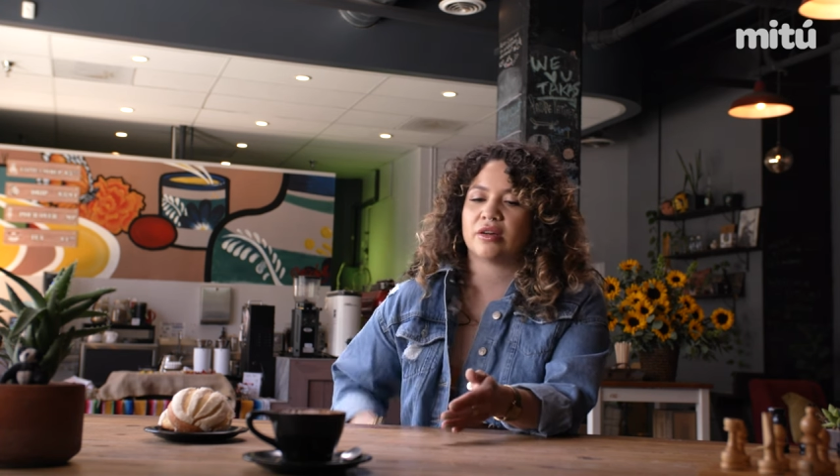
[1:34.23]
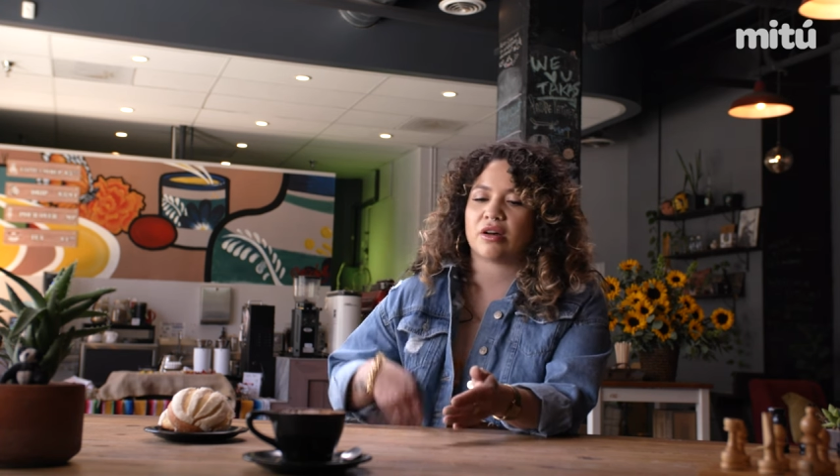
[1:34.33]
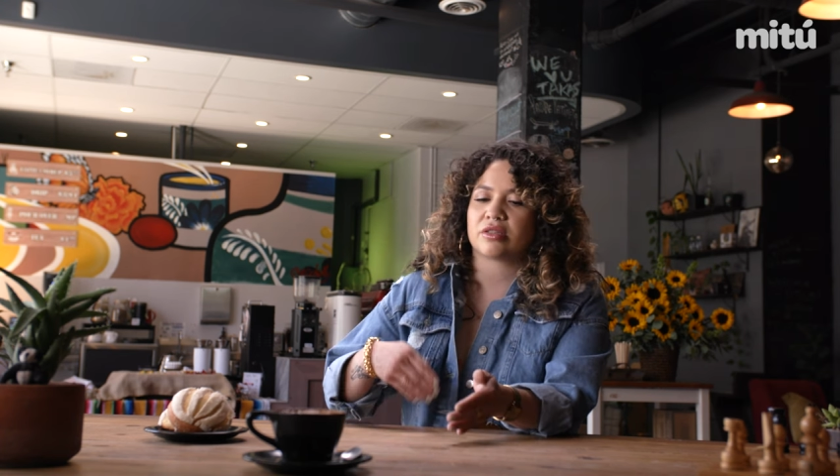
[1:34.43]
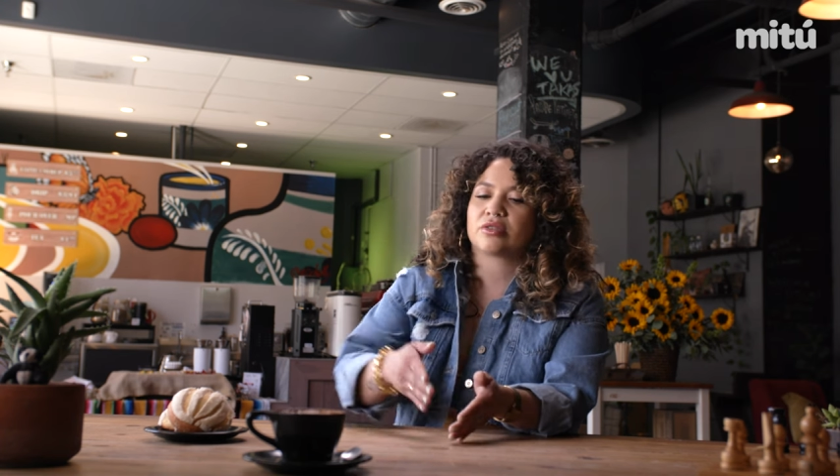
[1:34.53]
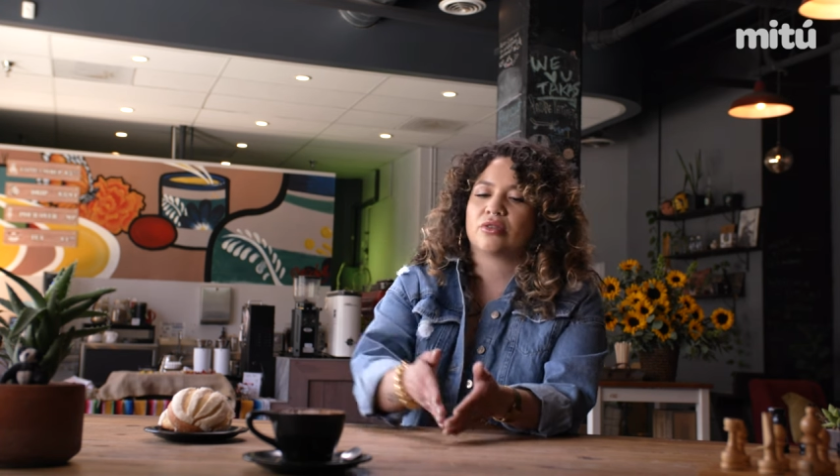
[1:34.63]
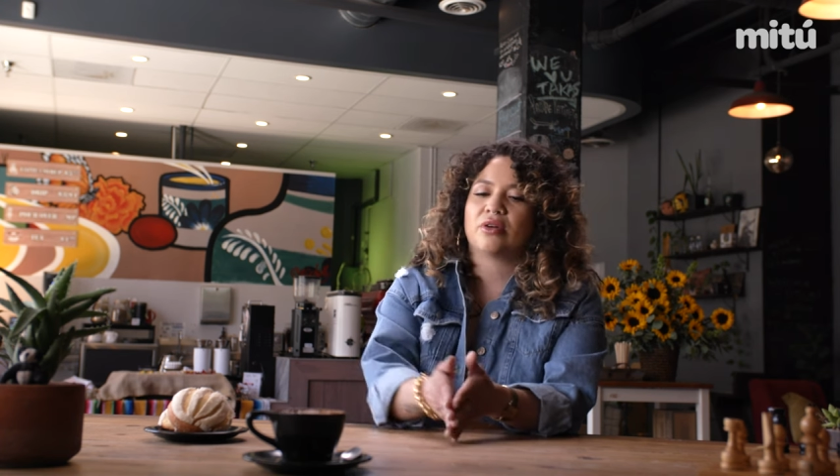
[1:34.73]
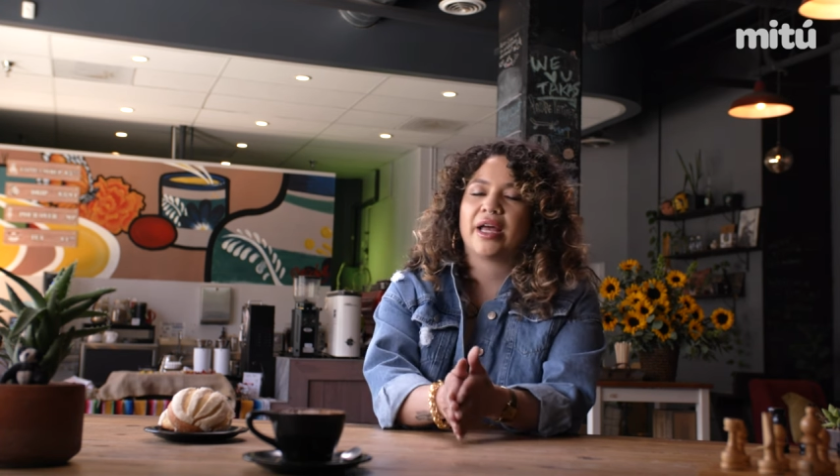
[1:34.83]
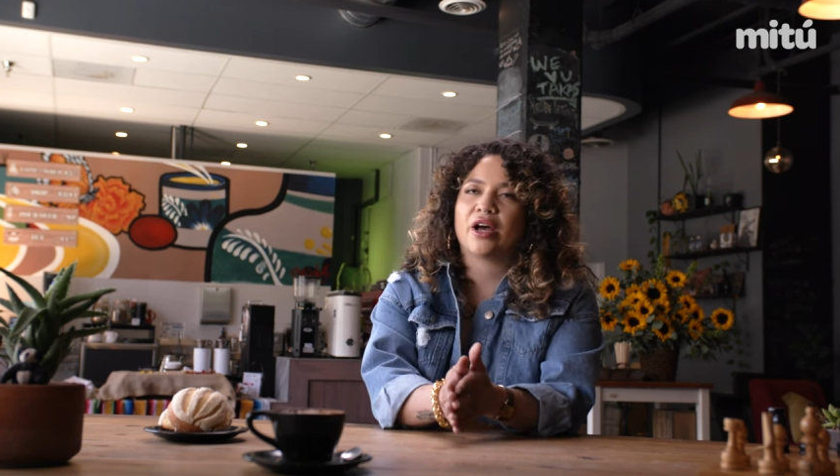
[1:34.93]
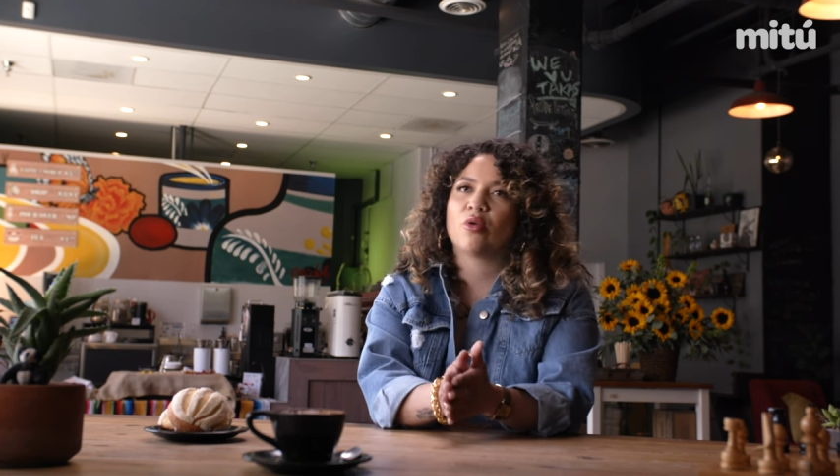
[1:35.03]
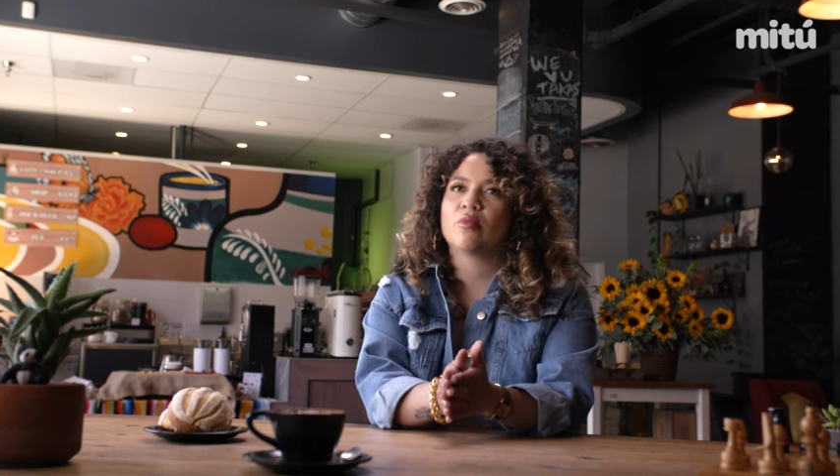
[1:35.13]
also
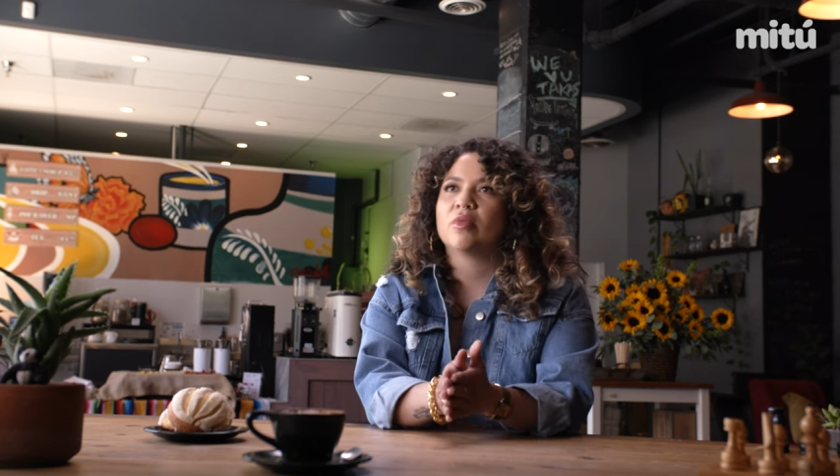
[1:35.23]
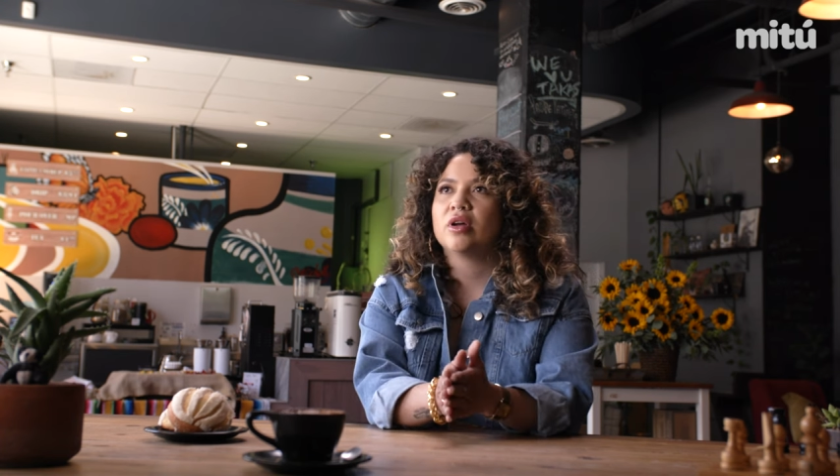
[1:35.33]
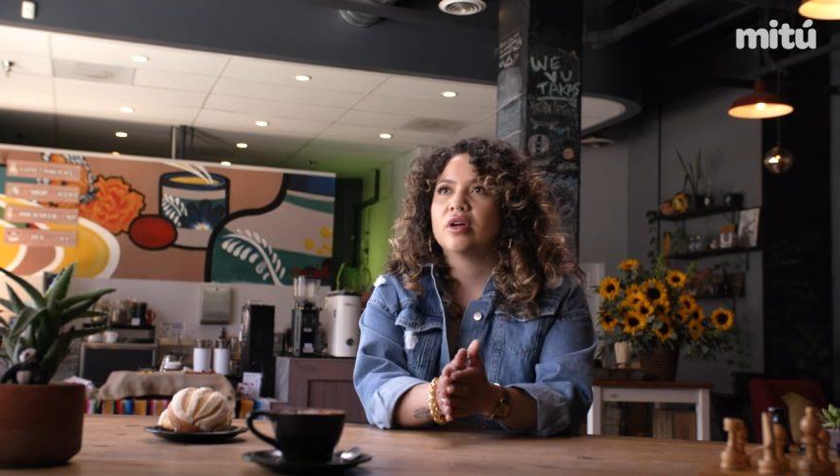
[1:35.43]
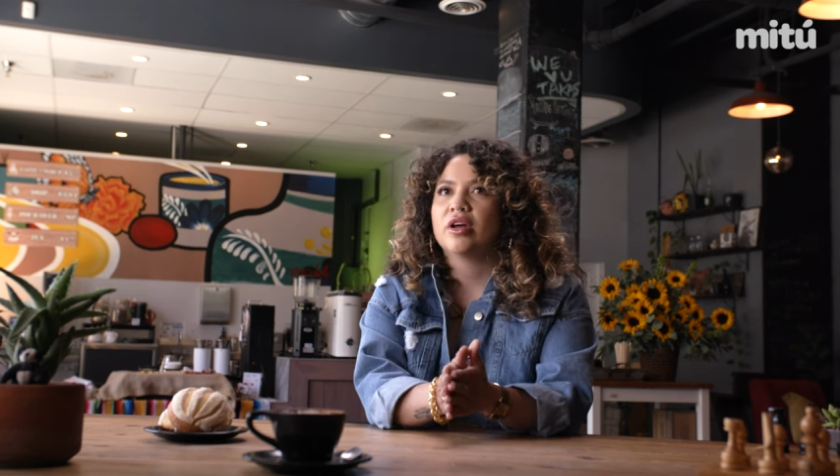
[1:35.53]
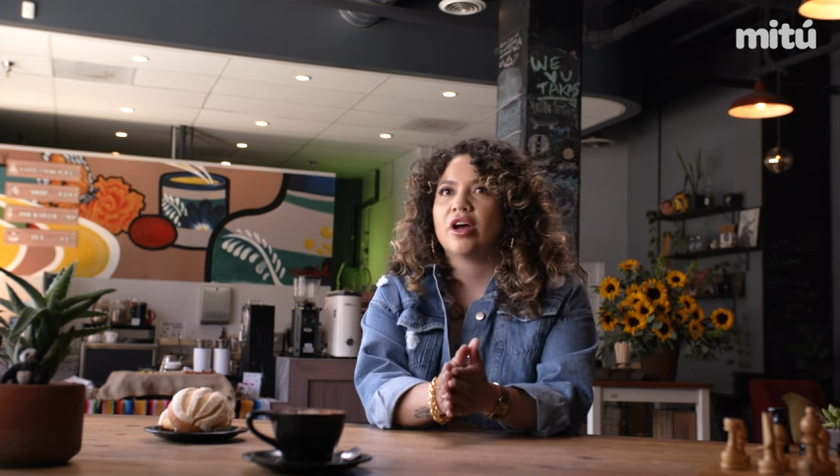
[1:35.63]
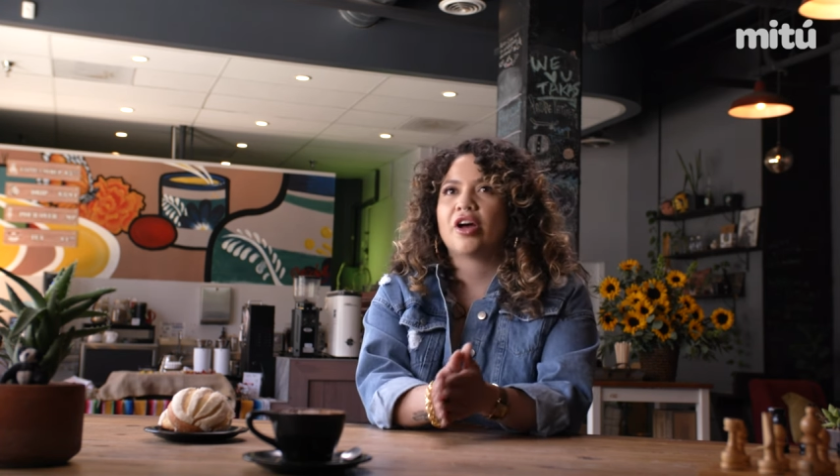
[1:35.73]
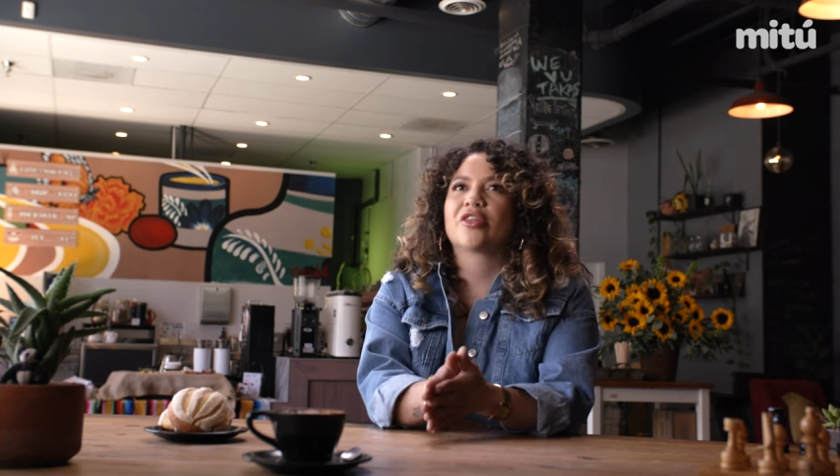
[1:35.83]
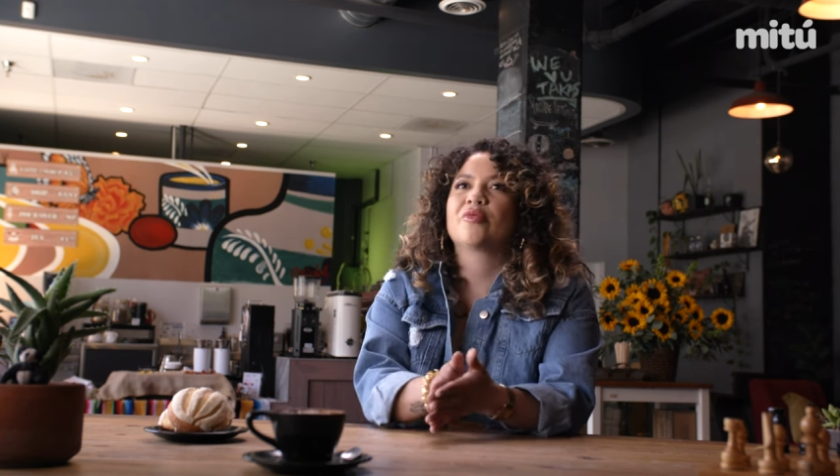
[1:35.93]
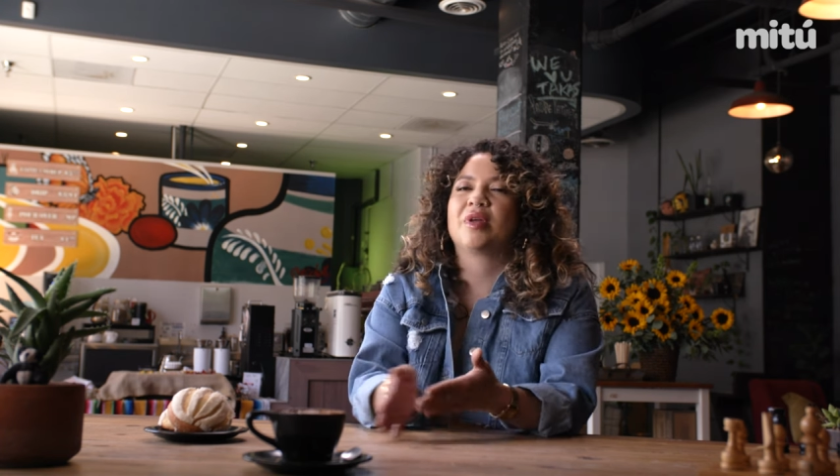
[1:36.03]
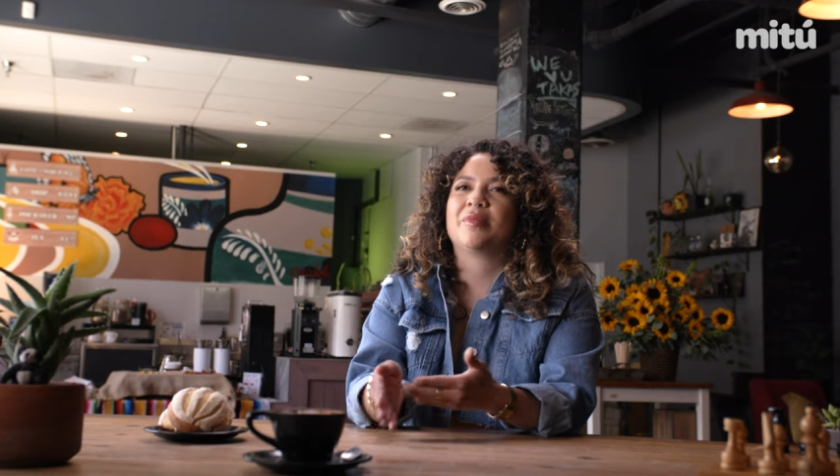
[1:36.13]
help
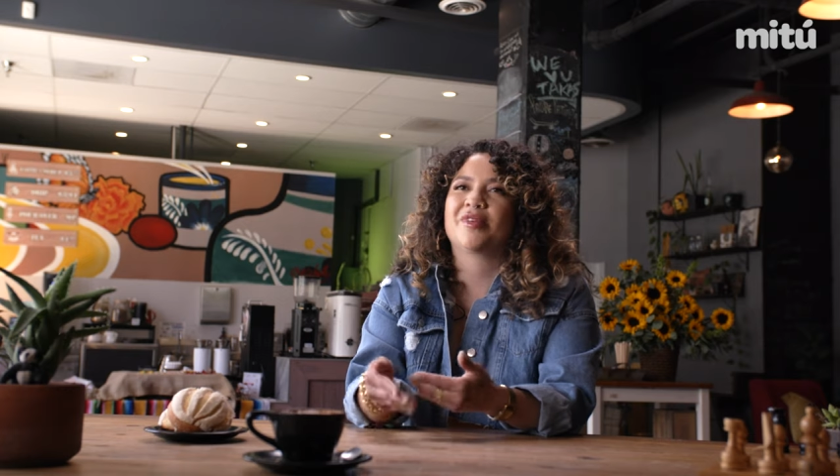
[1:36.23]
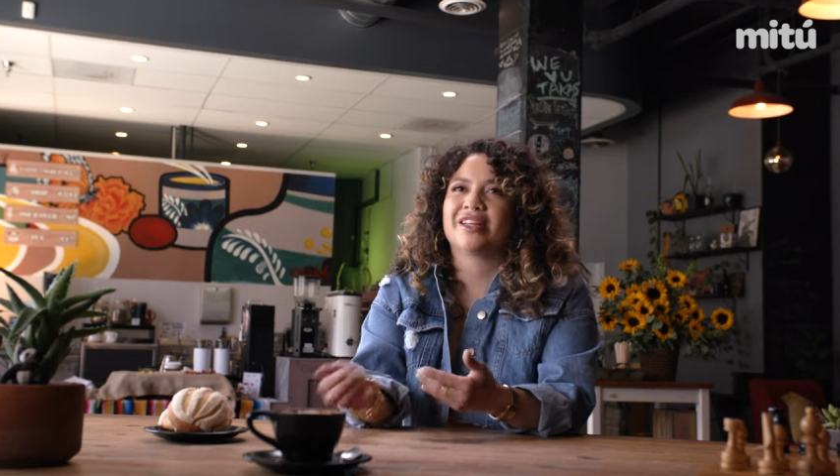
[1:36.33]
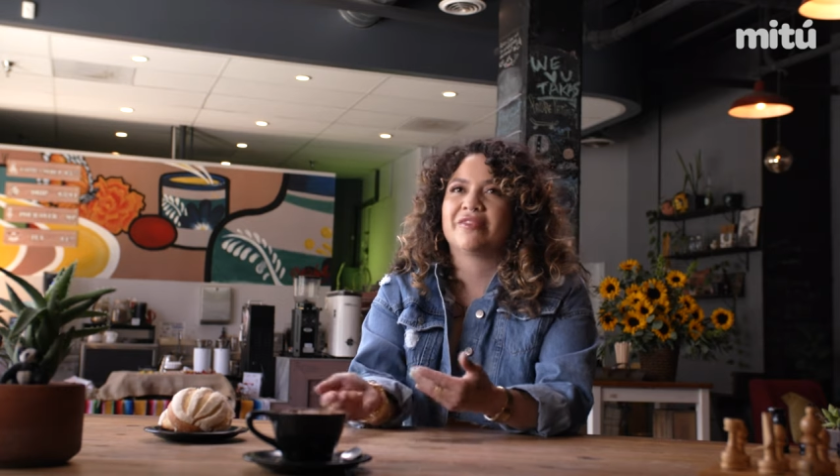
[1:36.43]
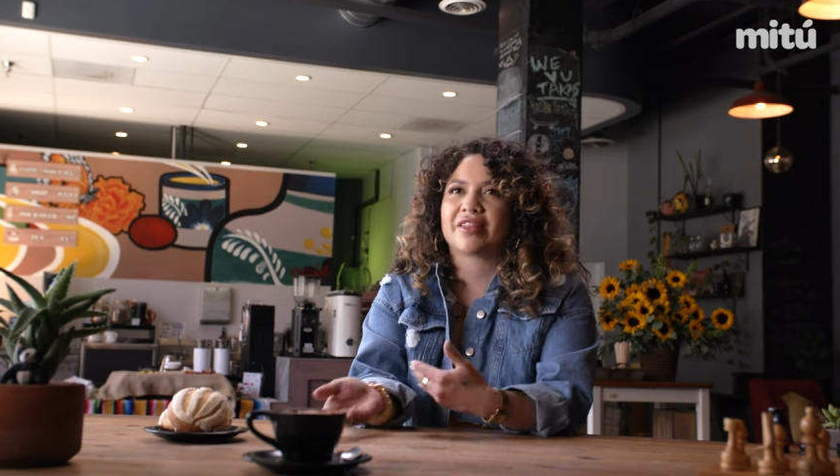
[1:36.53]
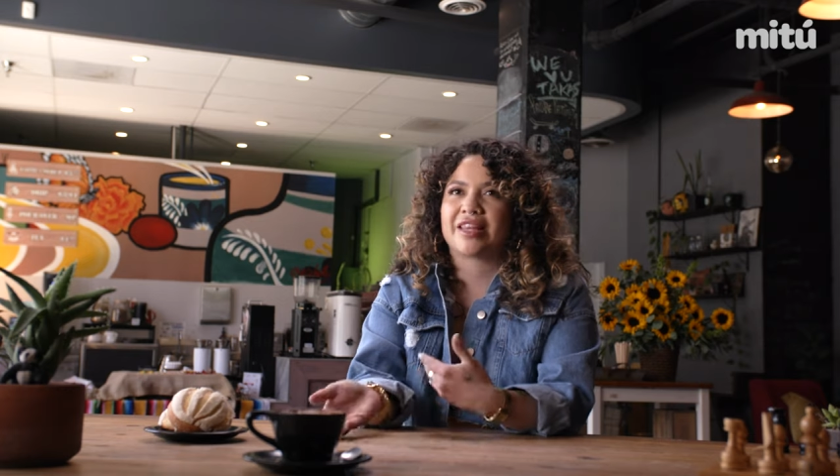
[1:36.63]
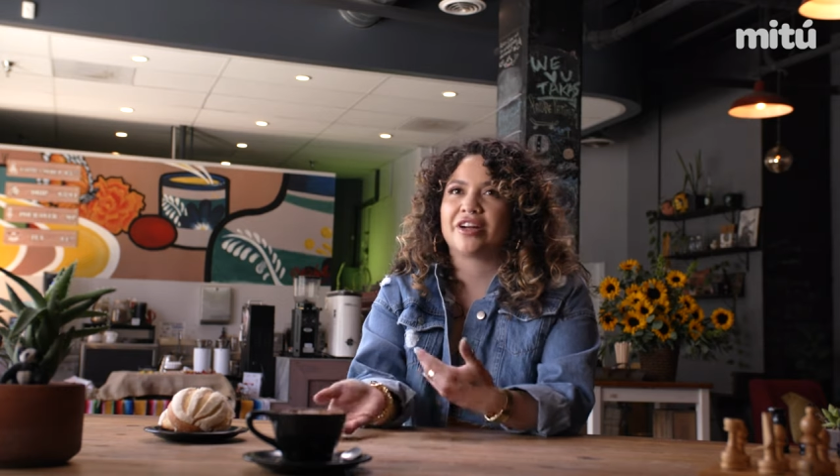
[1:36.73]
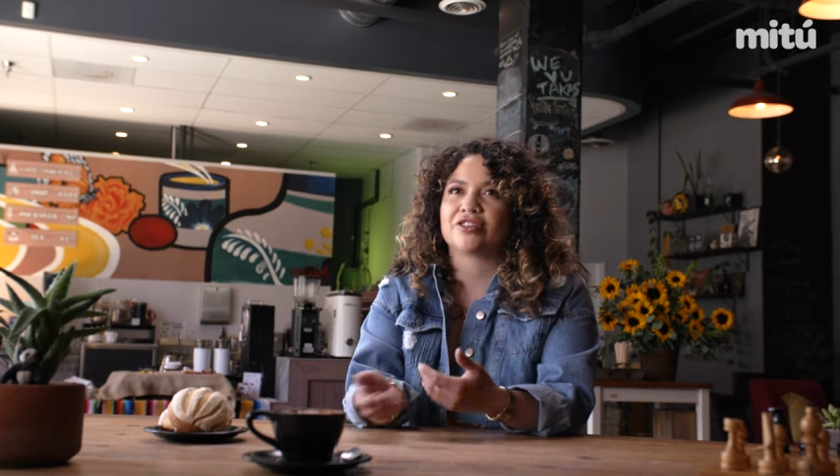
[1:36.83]
other people live out their